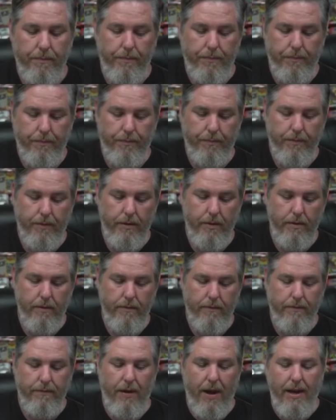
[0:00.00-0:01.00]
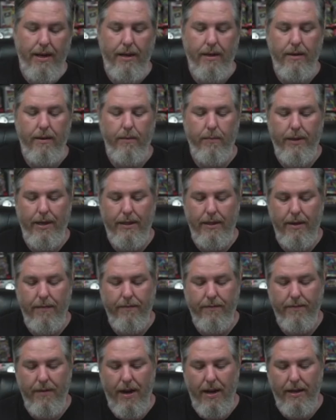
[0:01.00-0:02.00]
Fire. We got that
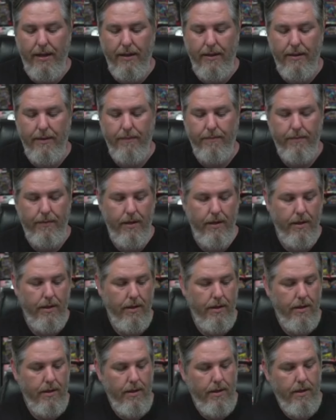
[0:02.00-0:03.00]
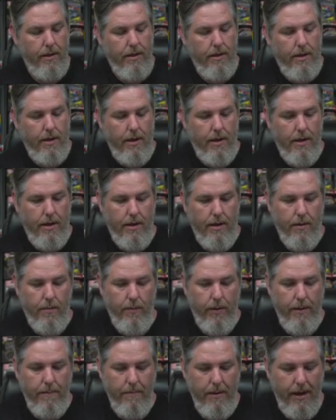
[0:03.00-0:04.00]
fire.
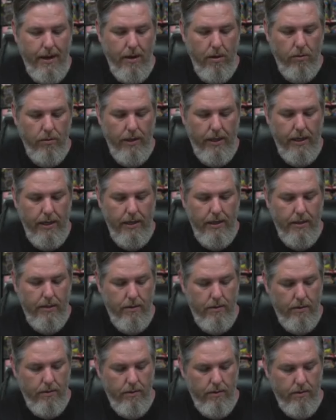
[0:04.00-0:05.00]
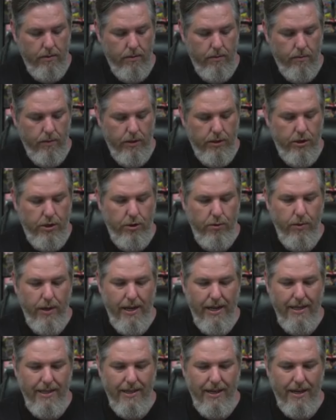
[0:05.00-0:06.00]
We may only end with 2
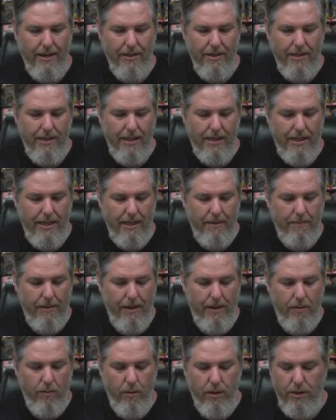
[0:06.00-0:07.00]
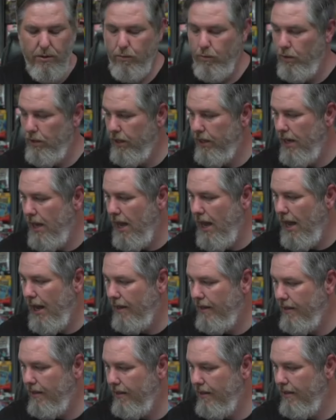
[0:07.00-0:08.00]
hits out of the CTB, which would
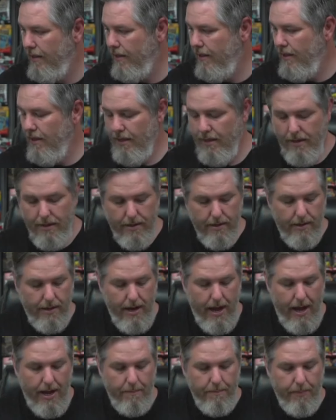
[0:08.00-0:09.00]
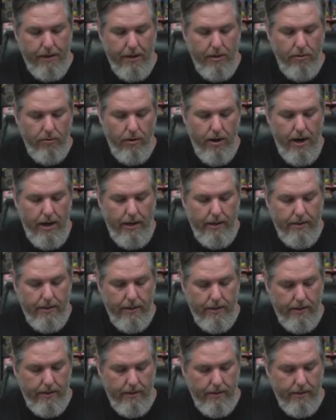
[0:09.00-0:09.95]
not be great.